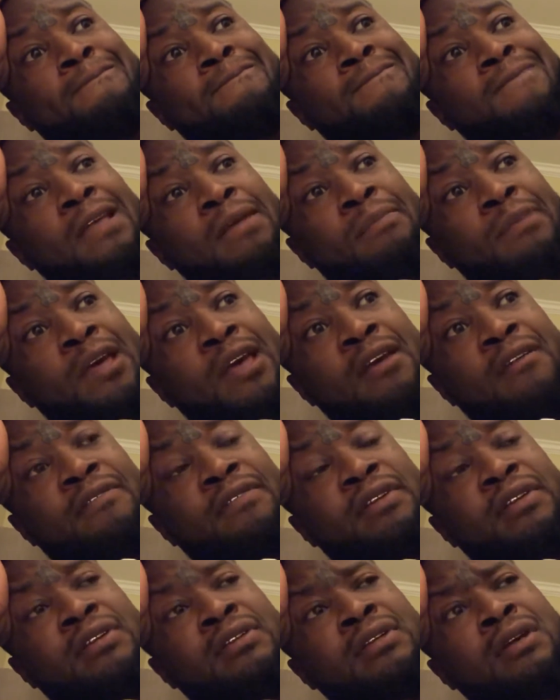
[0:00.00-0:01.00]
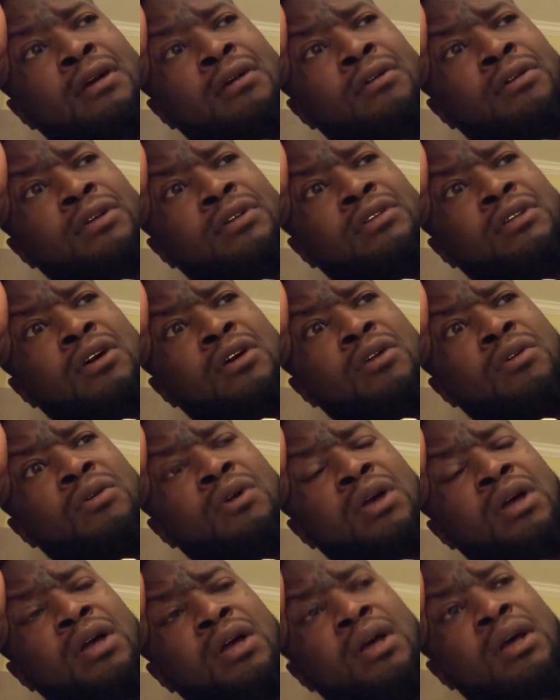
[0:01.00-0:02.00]
they paid for the tow. The tow
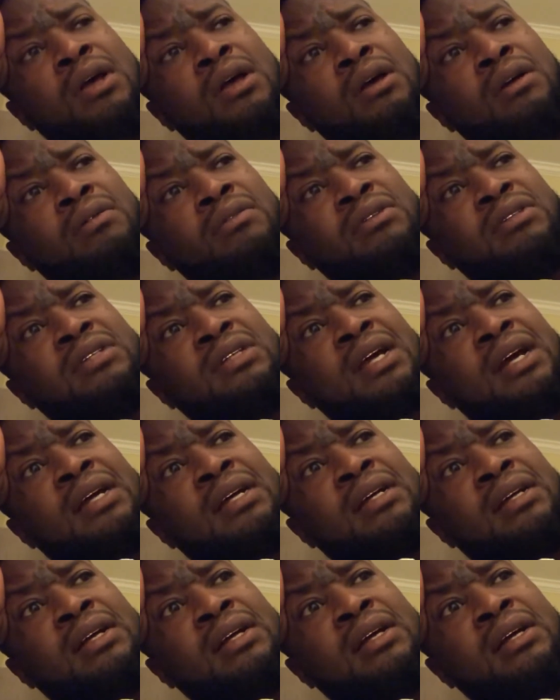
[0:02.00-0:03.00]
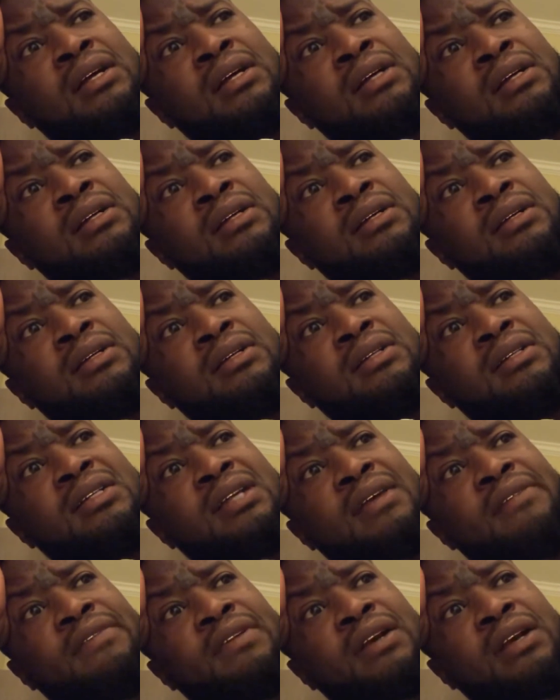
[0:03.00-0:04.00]
was like
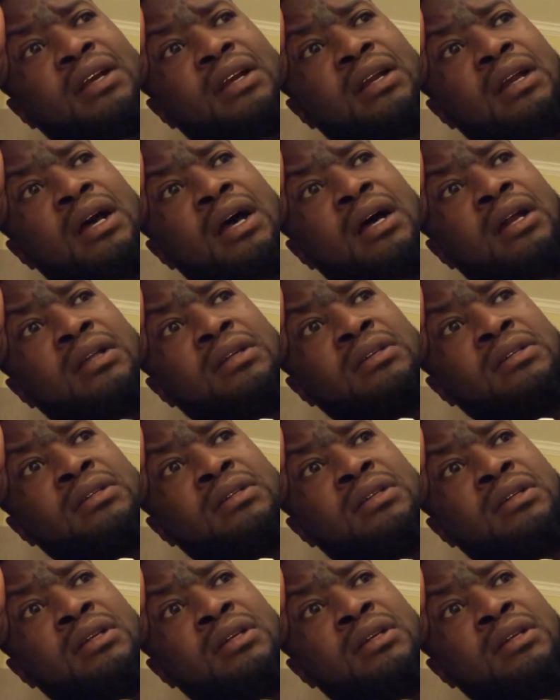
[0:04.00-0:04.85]
$700.